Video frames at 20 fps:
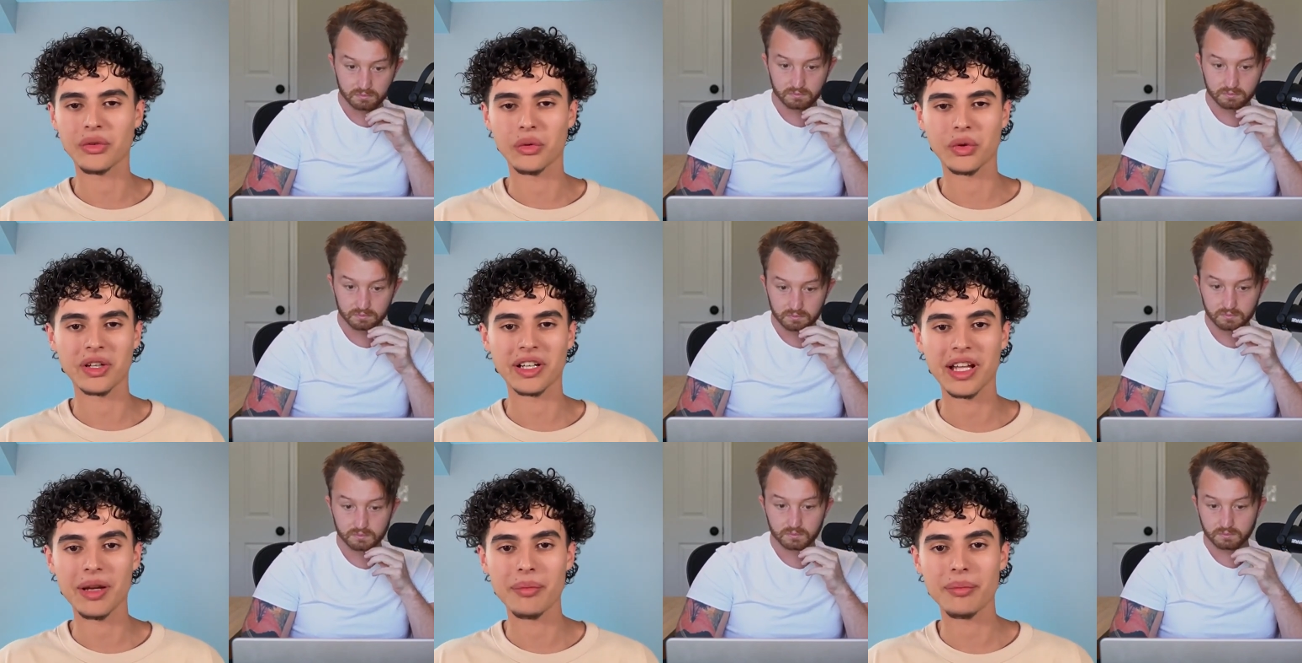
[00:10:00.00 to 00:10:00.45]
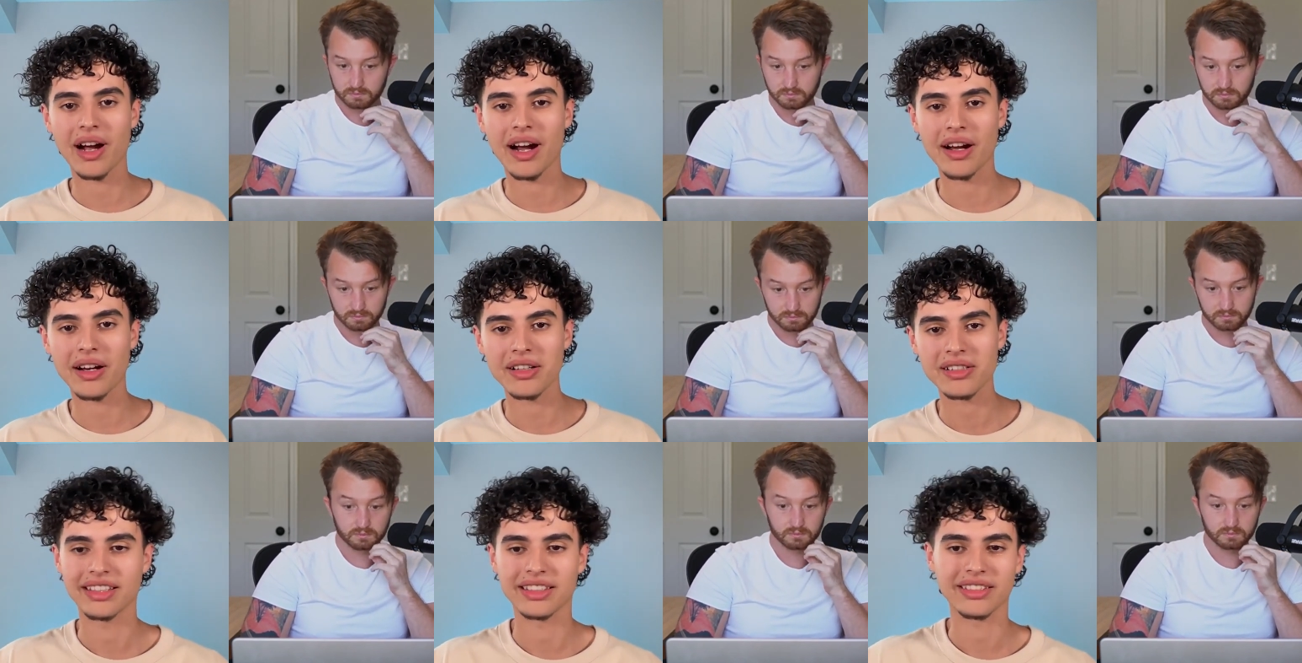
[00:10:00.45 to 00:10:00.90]
Speaker 1: in order to get
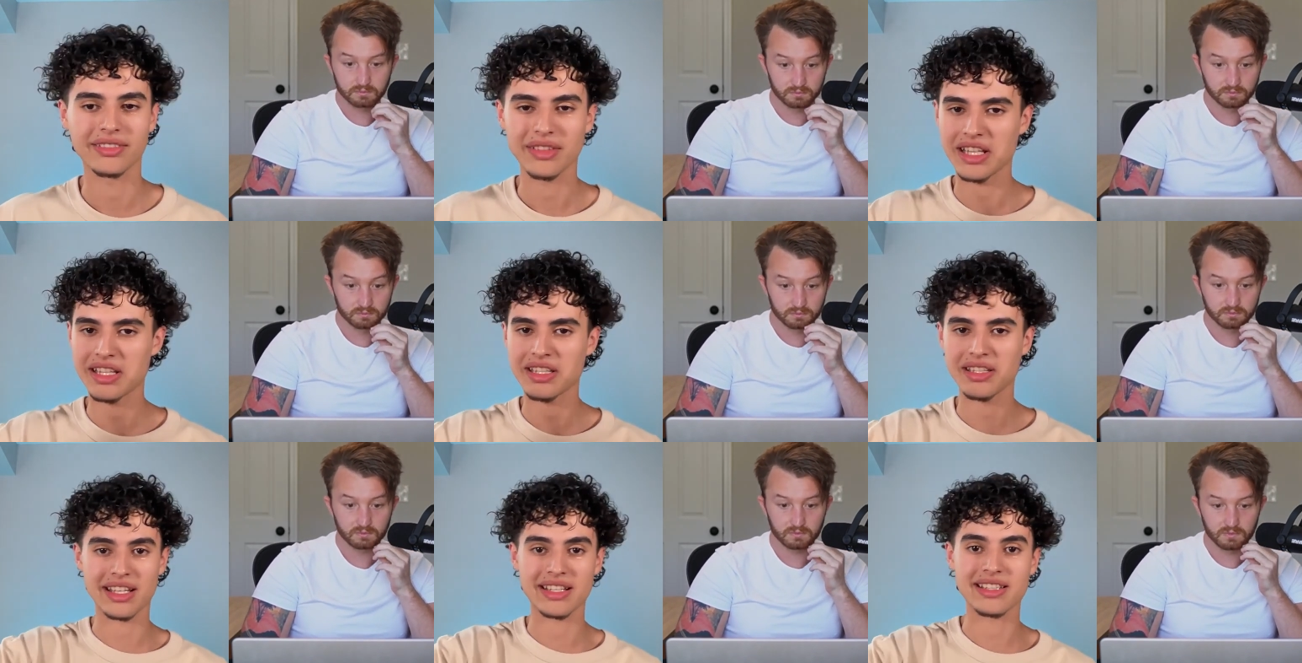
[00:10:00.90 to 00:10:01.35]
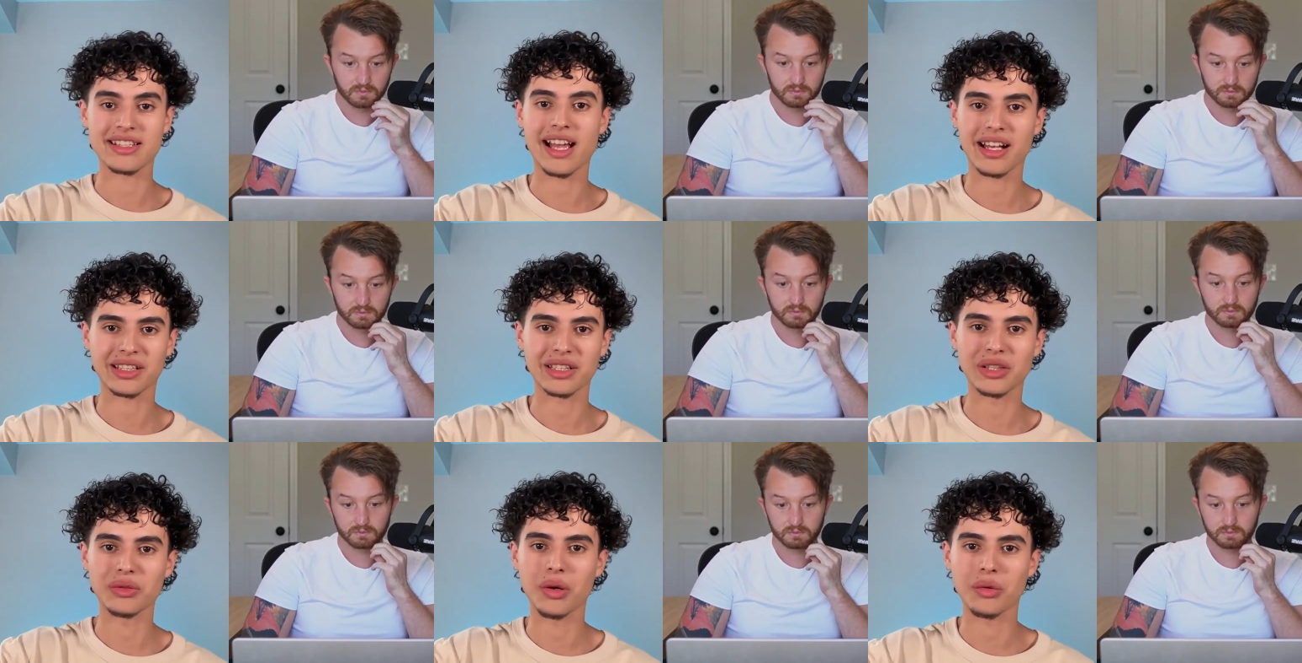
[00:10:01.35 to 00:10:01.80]
buyers. And mm-hmm. that's
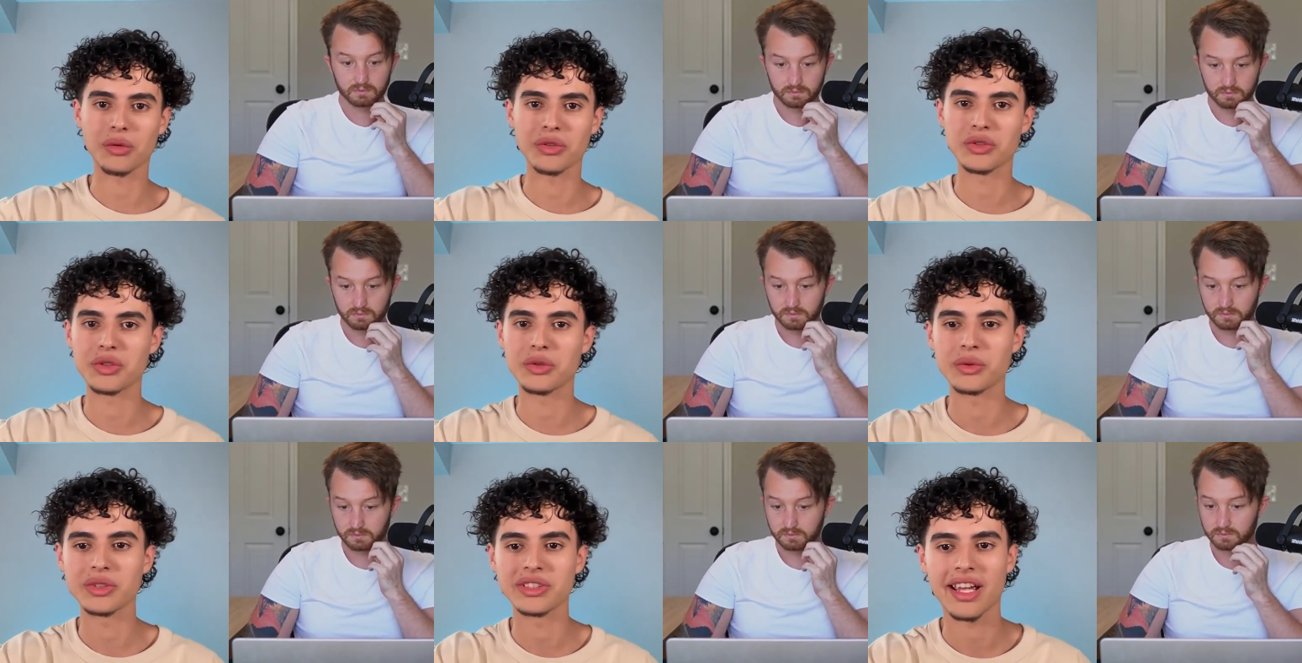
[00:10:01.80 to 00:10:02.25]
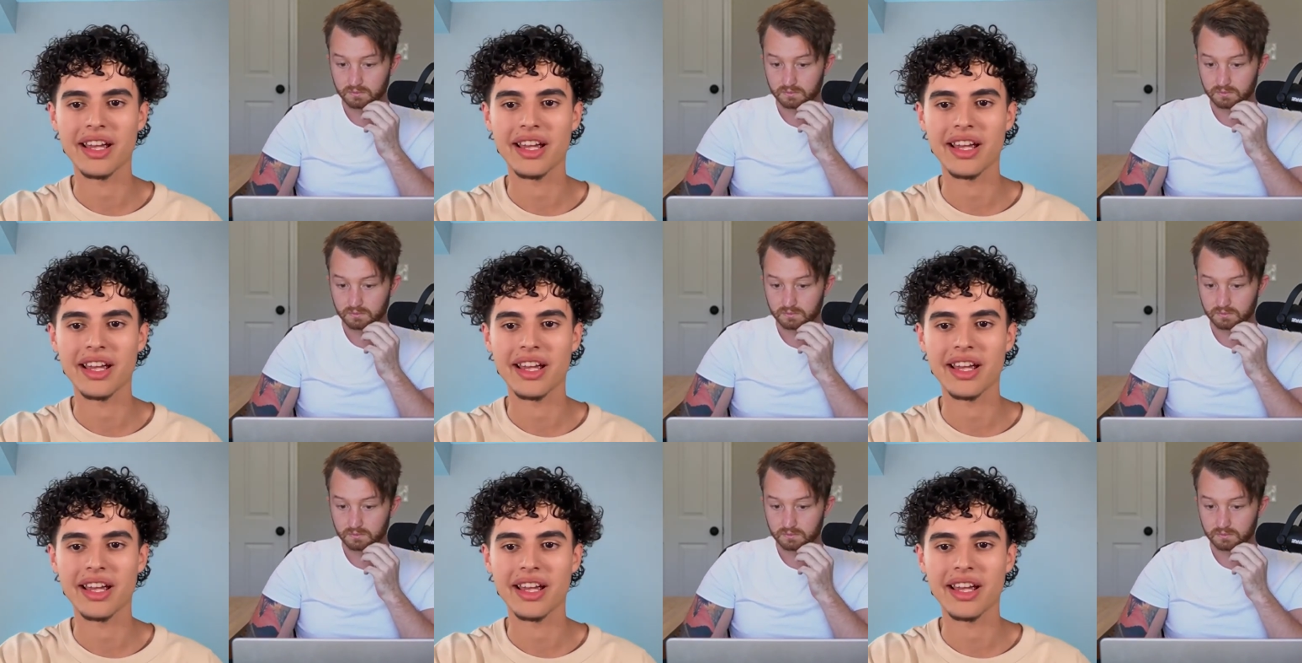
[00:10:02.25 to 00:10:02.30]
exactly what we're doing with